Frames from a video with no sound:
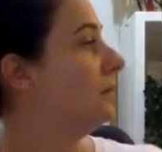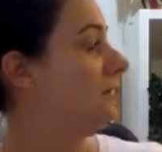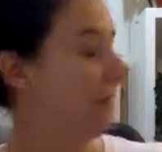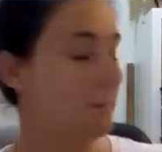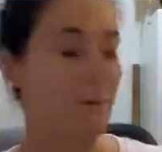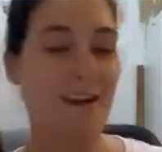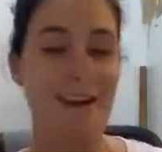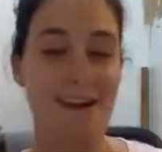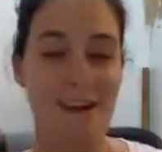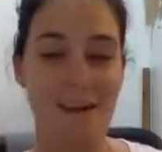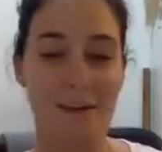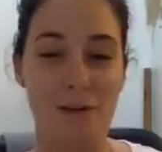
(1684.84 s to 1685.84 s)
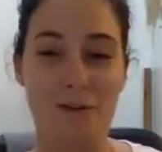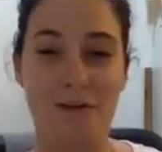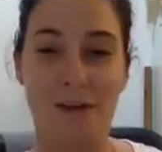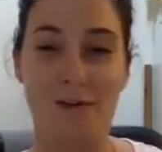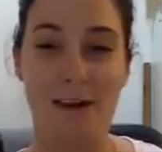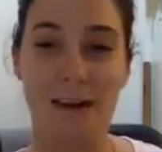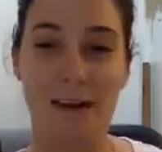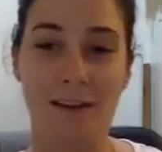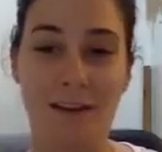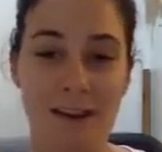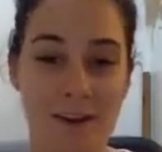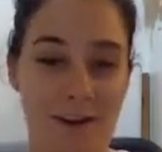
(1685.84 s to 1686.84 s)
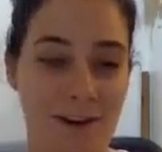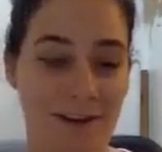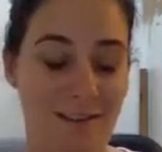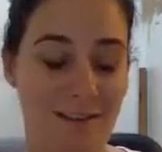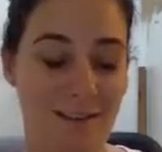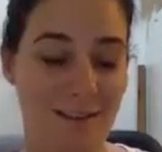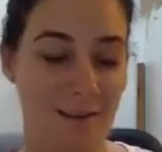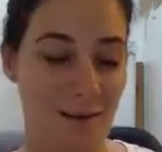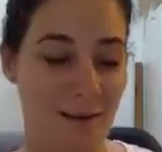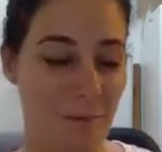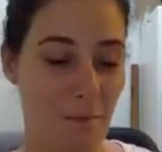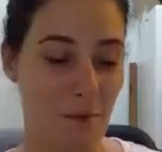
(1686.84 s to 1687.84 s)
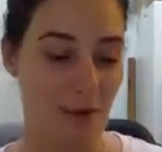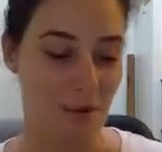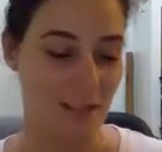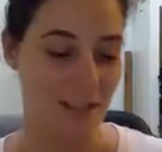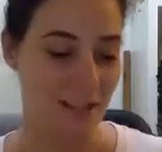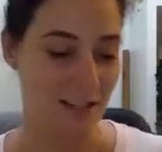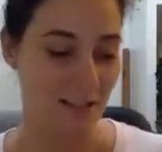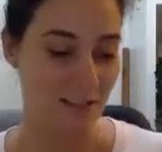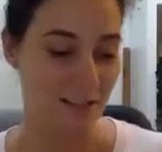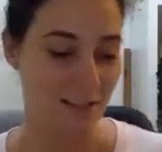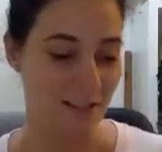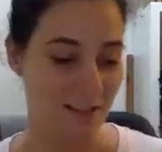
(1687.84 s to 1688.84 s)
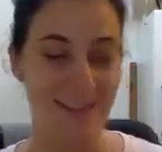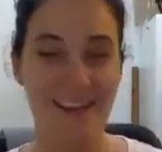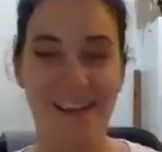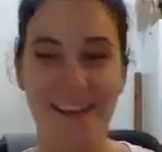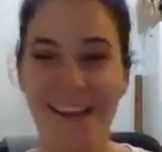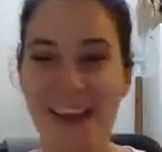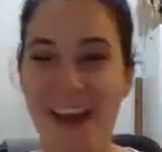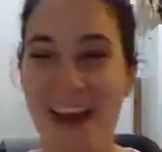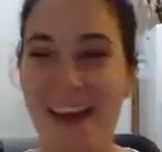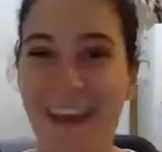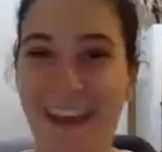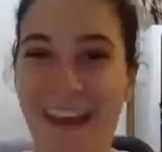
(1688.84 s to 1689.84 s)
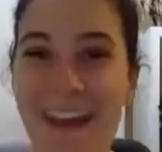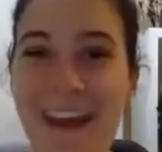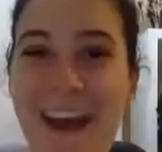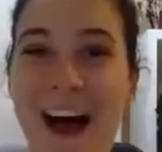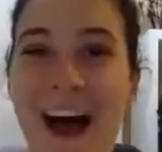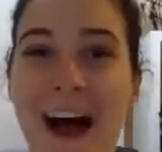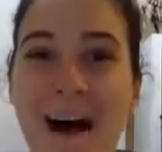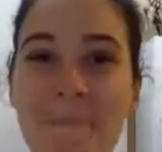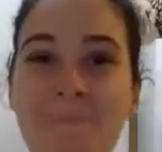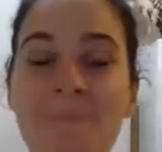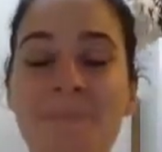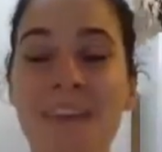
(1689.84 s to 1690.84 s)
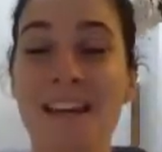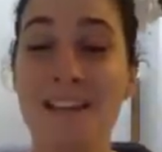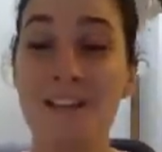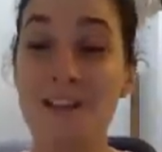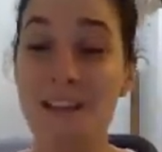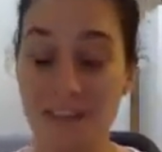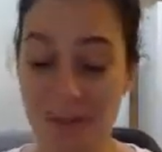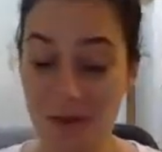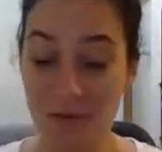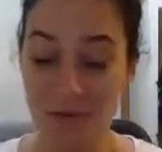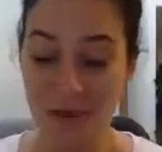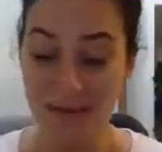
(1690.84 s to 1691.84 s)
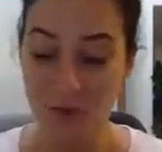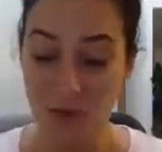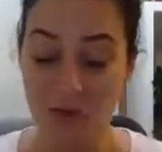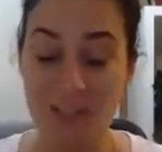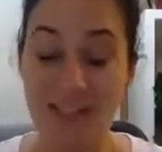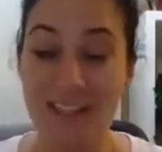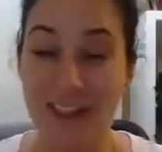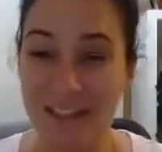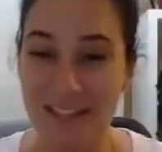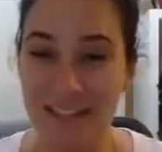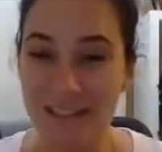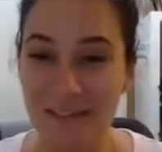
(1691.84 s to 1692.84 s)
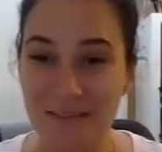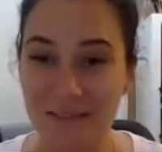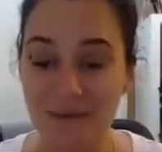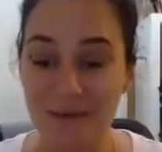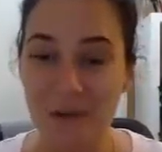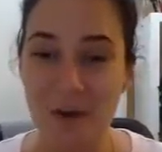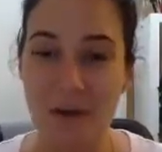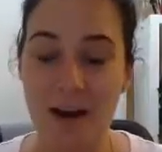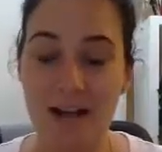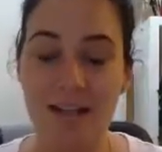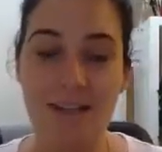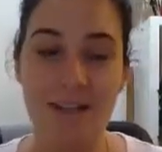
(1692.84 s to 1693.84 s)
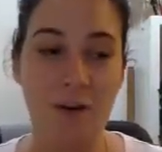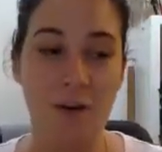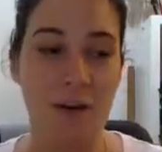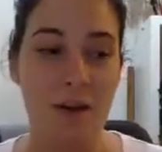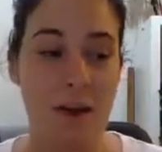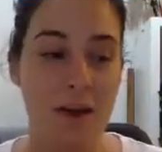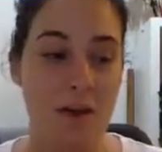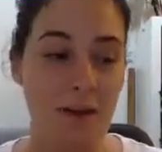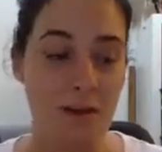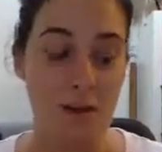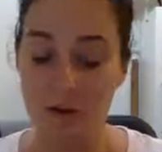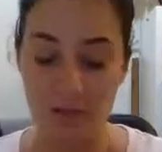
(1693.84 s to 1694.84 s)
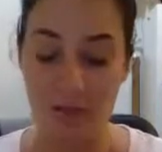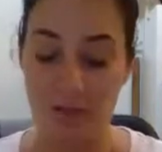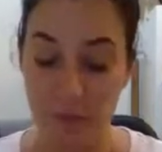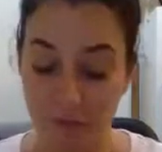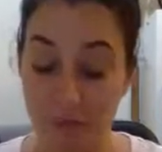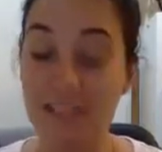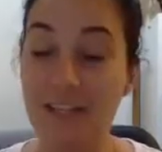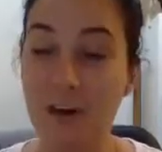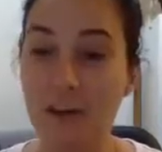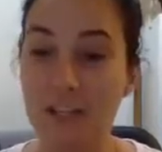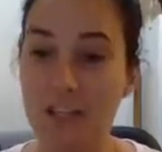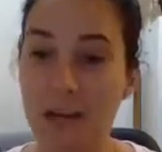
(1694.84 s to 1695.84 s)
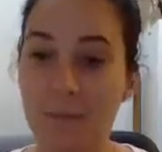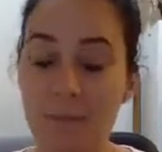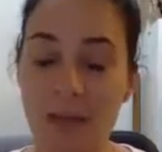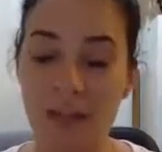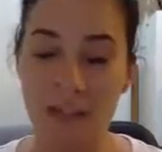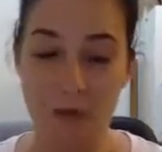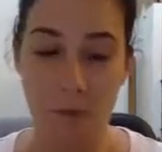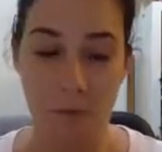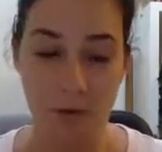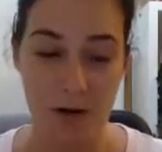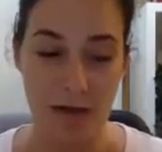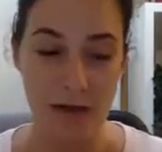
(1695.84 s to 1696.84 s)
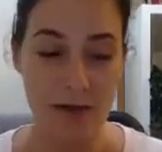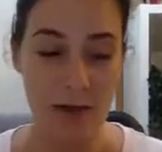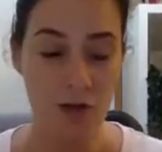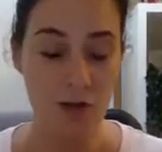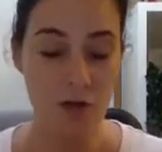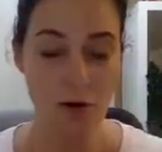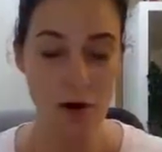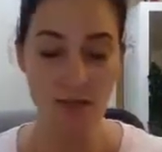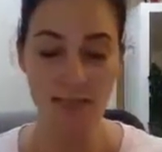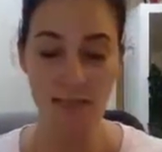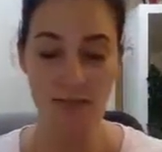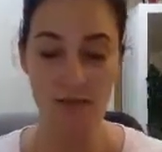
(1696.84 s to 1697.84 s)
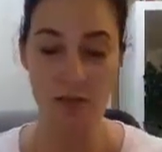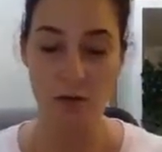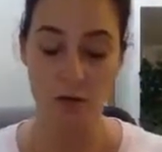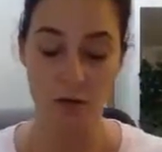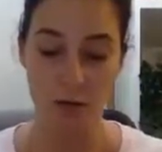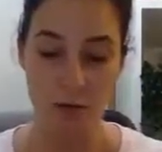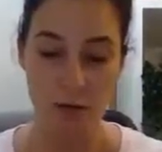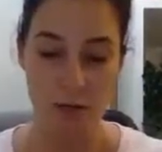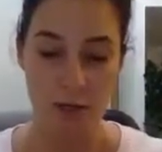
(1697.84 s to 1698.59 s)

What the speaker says: Yep, I can hear little feet running. They got it. Perfect. Okay. So the third one is your state. All right. So your physiology. It's your body. Now, you guys even know